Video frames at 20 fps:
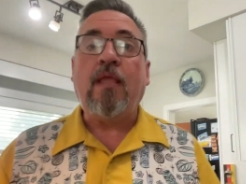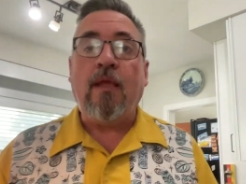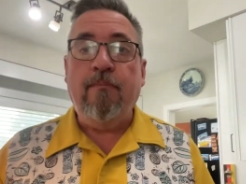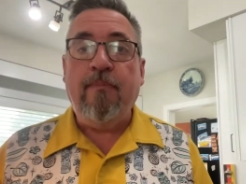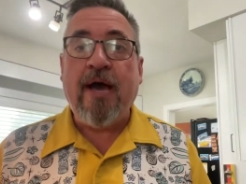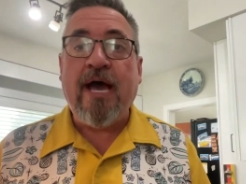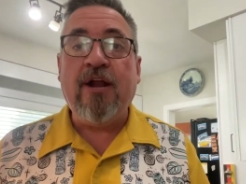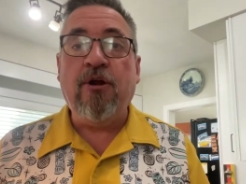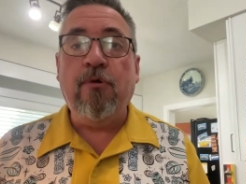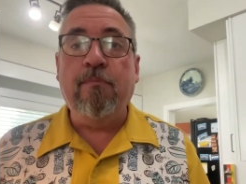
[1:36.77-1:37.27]

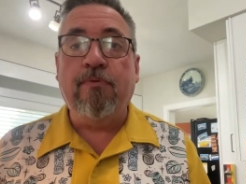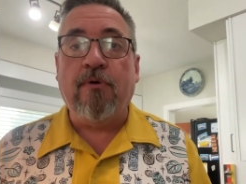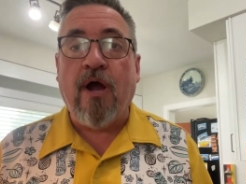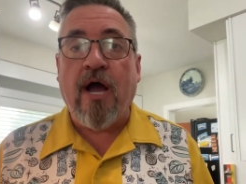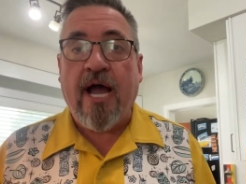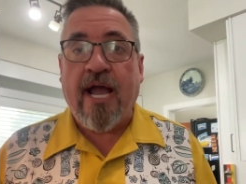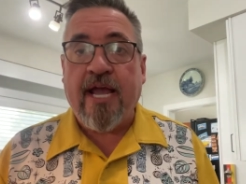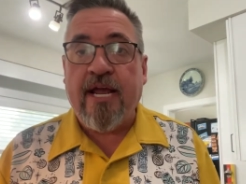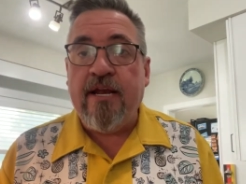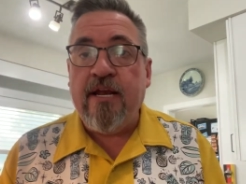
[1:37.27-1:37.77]
Pat
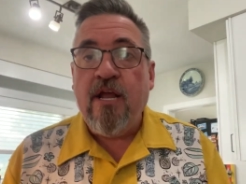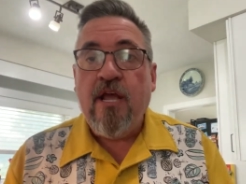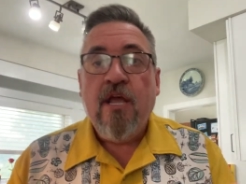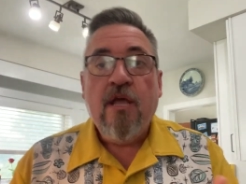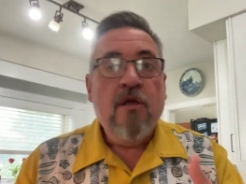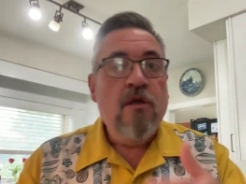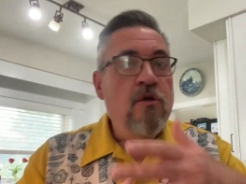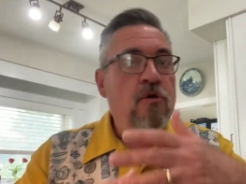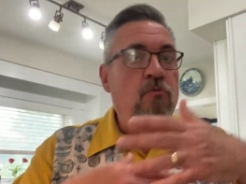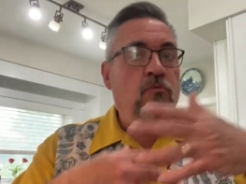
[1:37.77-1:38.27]
O'Brien
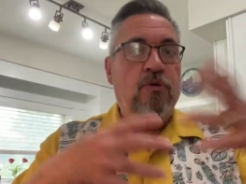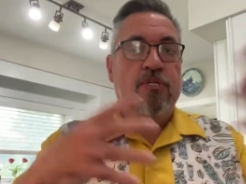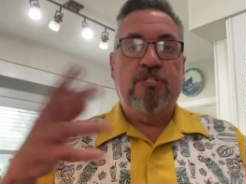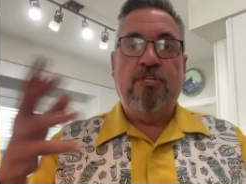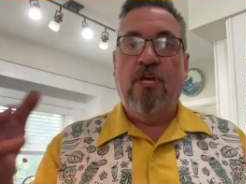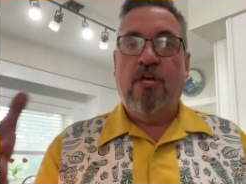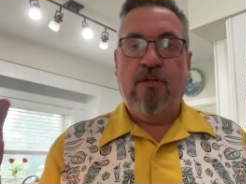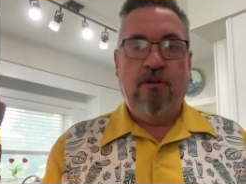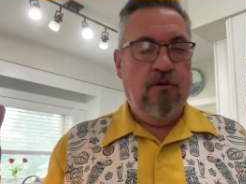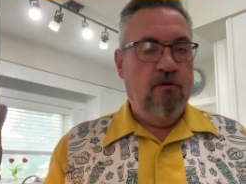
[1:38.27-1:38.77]
was
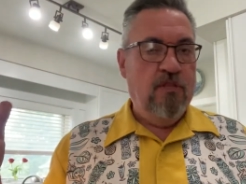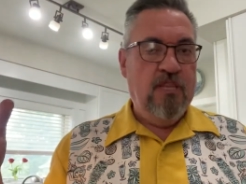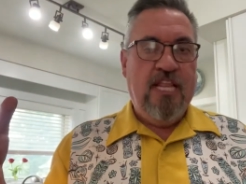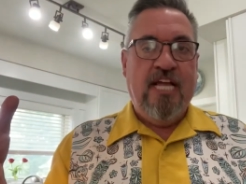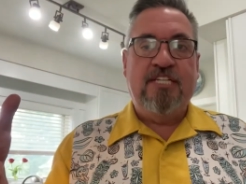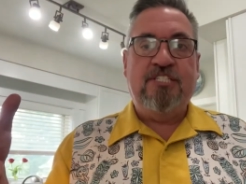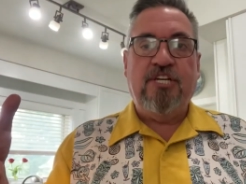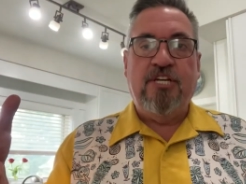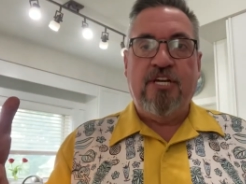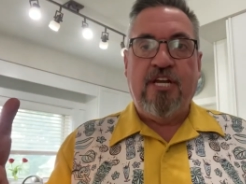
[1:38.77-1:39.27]
a
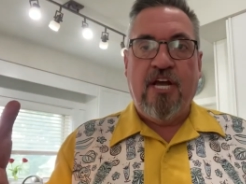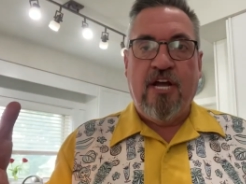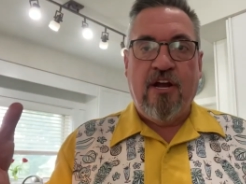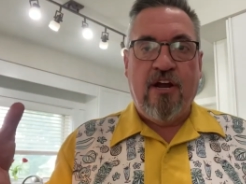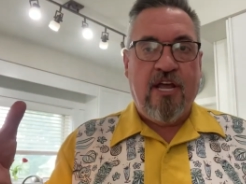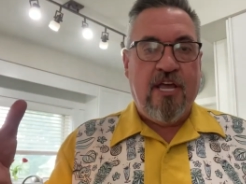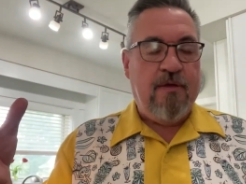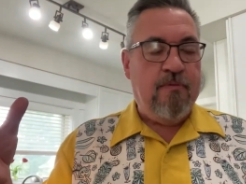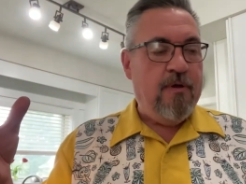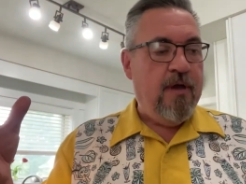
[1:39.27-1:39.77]

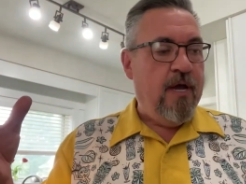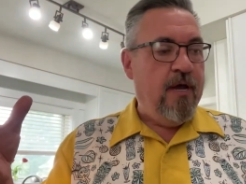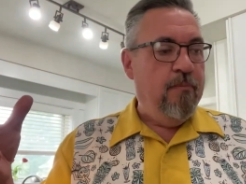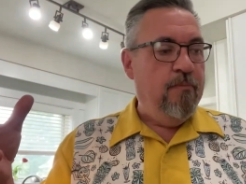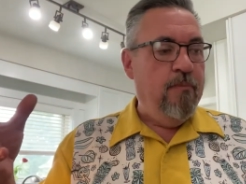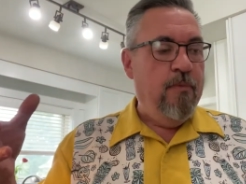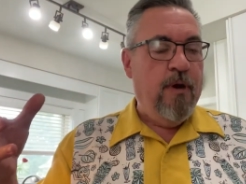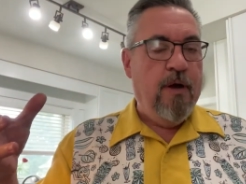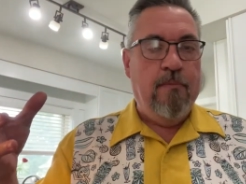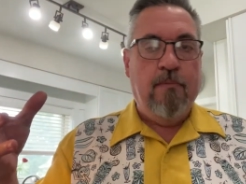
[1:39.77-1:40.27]
legendary
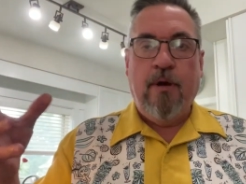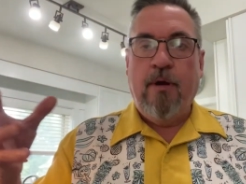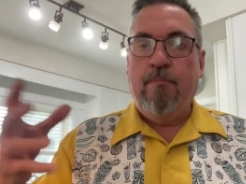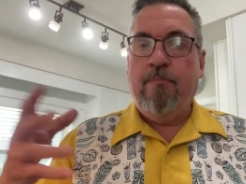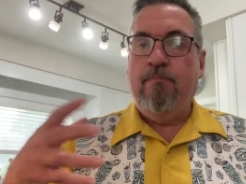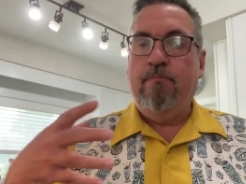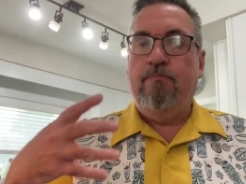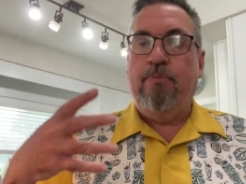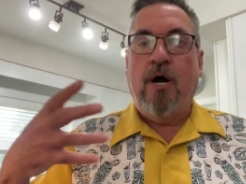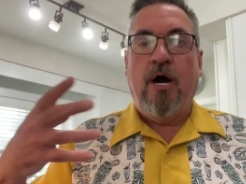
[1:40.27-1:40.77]

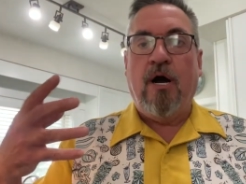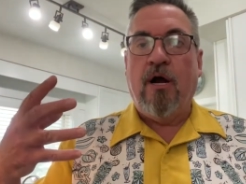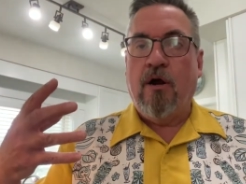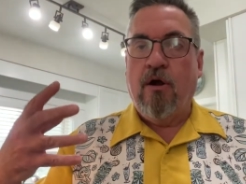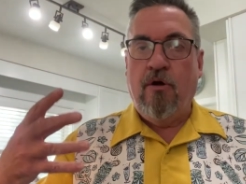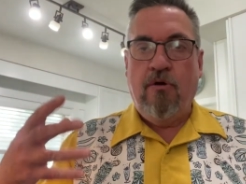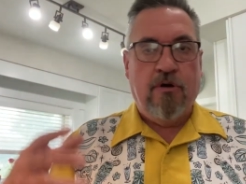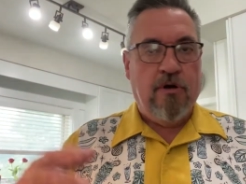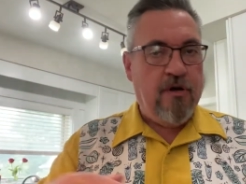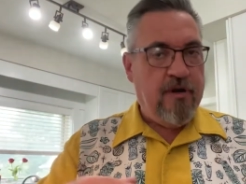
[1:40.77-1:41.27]
bar
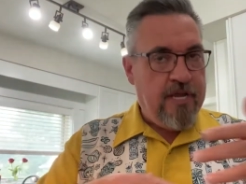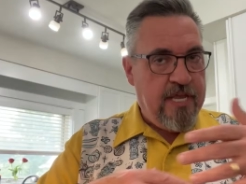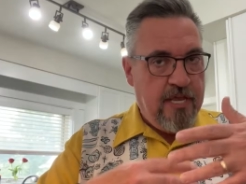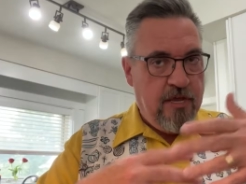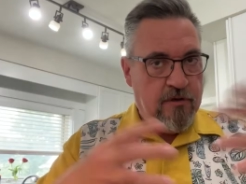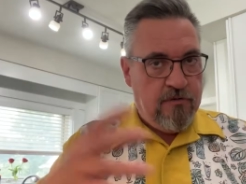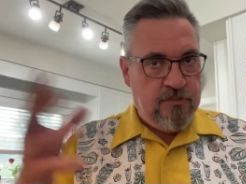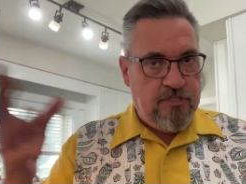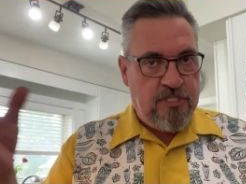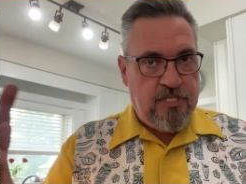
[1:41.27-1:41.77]
owner. He
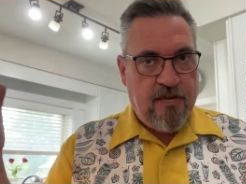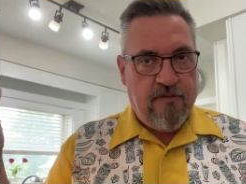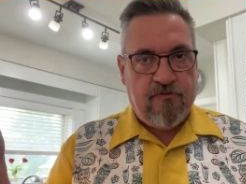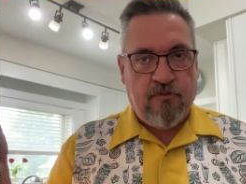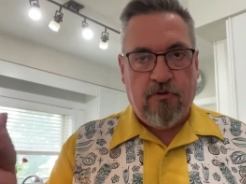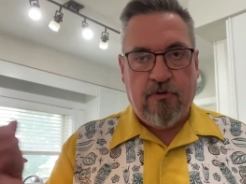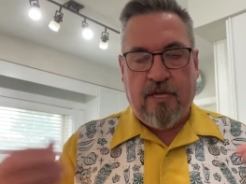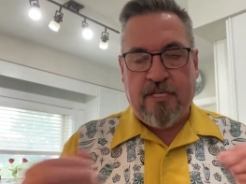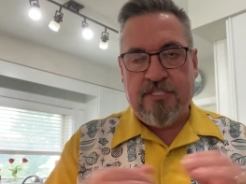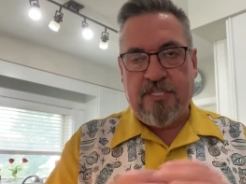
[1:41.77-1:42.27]
owned
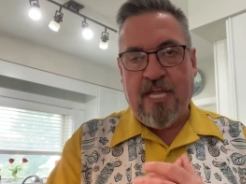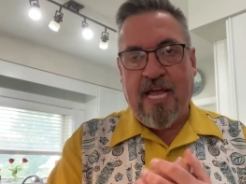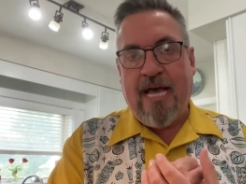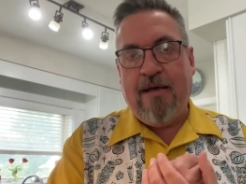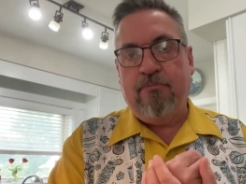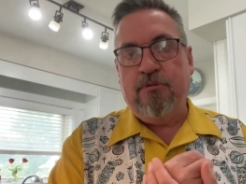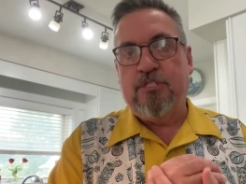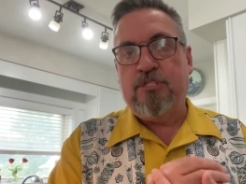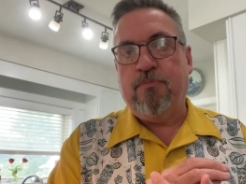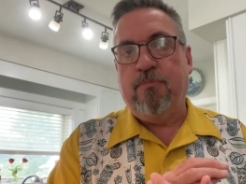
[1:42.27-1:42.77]
several
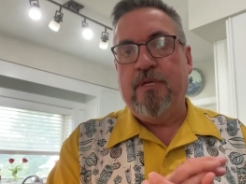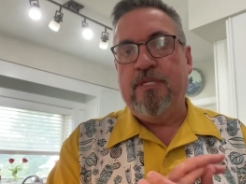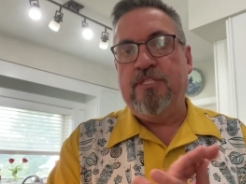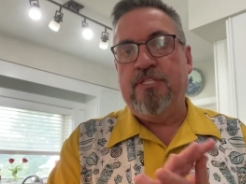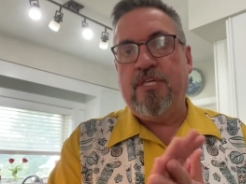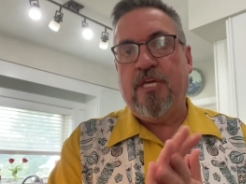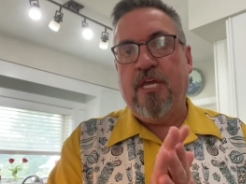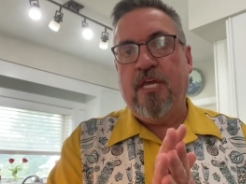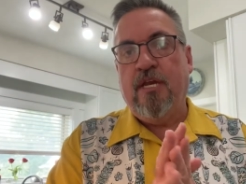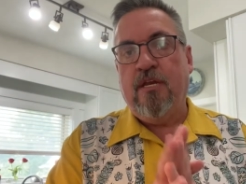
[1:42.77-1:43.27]

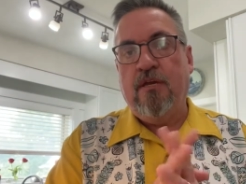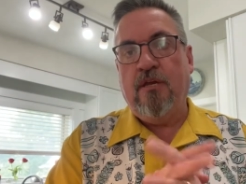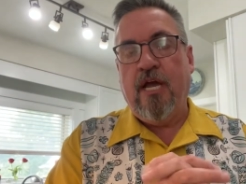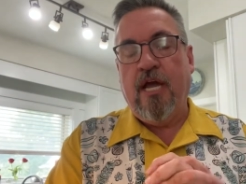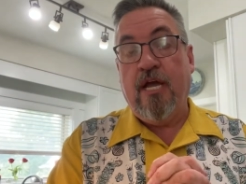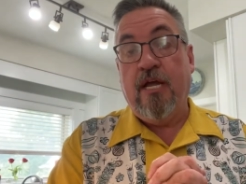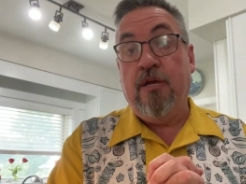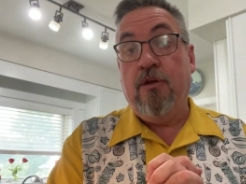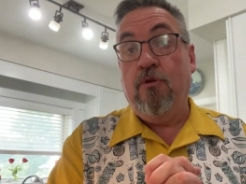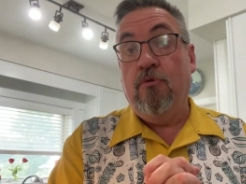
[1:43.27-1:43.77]
establishments in
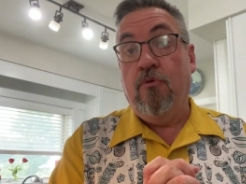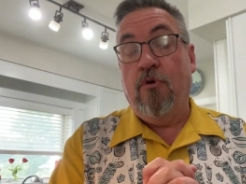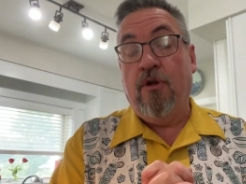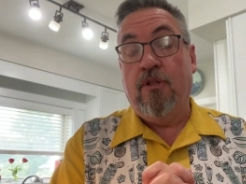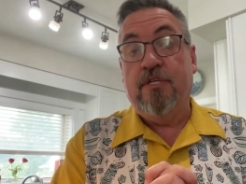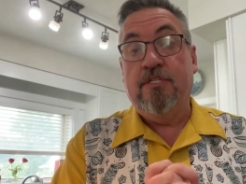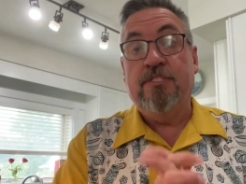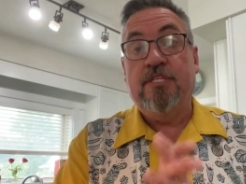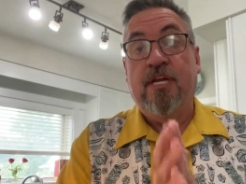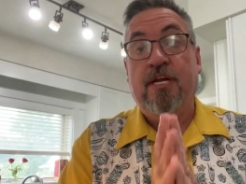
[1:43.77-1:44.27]
New
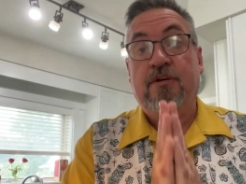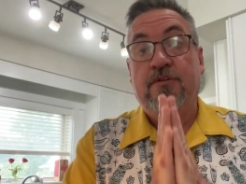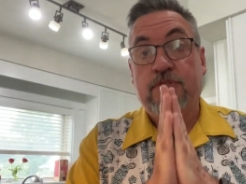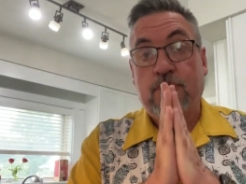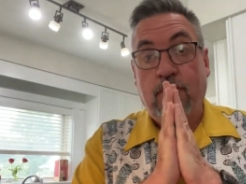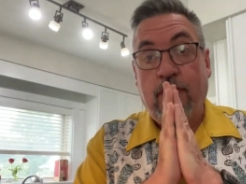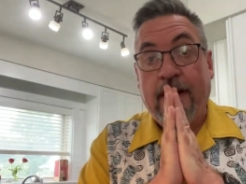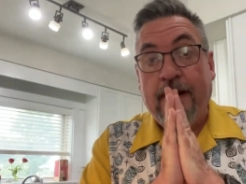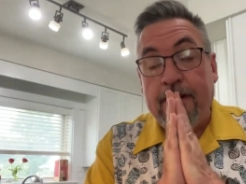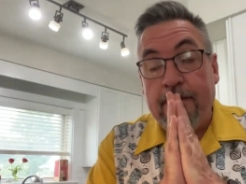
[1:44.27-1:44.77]
Orleans and
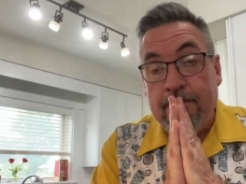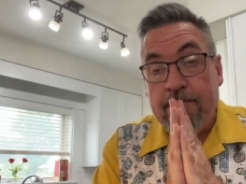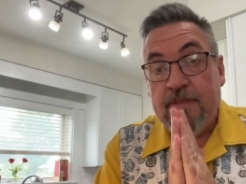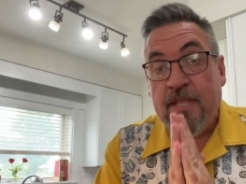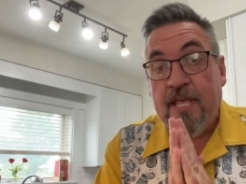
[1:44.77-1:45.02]
elsewhere.